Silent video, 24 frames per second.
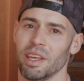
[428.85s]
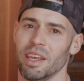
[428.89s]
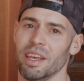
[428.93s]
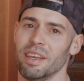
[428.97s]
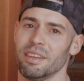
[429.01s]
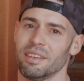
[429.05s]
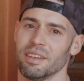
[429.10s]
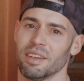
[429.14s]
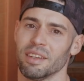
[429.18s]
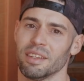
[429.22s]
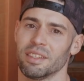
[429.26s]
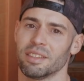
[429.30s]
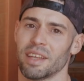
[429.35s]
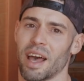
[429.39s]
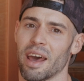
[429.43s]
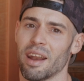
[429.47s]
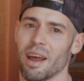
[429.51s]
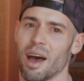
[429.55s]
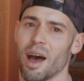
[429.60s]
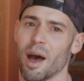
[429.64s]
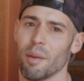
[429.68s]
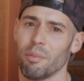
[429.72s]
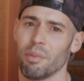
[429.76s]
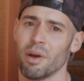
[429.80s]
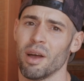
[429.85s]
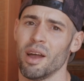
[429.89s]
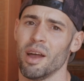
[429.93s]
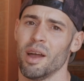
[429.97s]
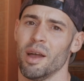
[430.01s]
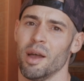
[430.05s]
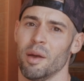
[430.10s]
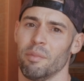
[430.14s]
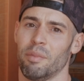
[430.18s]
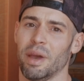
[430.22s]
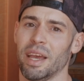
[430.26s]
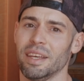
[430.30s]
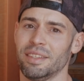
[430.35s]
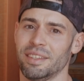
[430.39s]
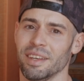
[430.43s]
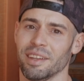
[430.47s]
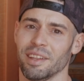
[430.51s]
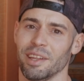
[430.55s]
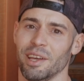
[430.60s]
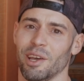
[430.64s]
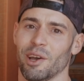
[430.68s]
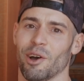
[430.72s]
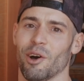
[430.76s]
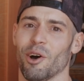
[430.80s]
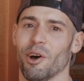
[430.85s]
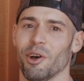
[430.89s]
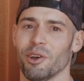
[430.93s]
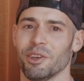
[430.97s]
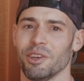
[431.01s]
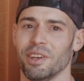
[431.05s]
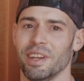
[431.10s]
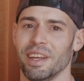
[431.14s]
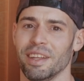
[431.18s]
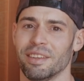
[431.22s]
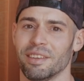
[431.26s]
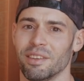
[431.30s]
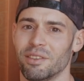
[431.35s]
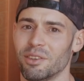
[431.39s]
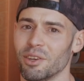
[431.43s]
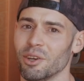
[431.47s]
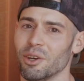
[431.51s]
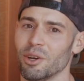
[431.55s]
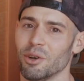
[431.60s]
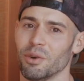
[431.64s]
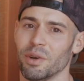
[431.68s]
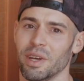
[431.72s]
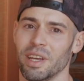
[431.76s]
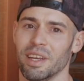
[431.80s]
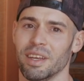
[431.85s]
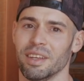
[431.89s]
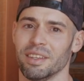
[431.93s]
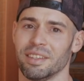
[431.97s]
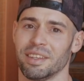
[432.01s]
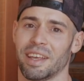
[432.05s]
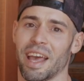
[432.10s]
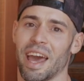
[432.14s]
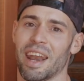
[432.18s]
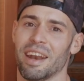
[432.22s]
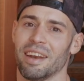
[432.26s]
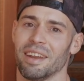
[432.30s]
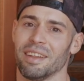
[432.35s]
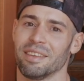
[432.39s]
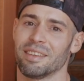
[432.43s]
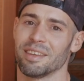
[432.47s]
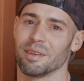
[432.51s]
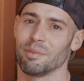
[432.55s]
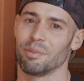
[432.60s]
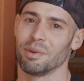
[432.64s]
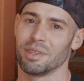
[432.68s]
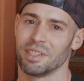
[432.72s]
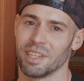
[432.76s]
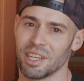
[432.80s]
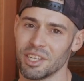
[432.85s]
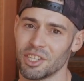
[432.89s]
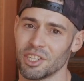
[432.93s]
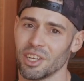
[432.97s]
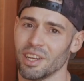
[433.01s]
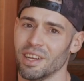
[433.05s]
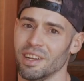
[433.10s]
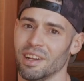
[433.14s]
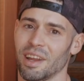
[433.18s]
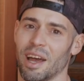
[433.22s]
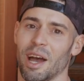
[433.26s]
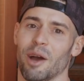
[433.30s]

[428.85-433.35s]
easy to set up. Basically, all you need to do is get it into position.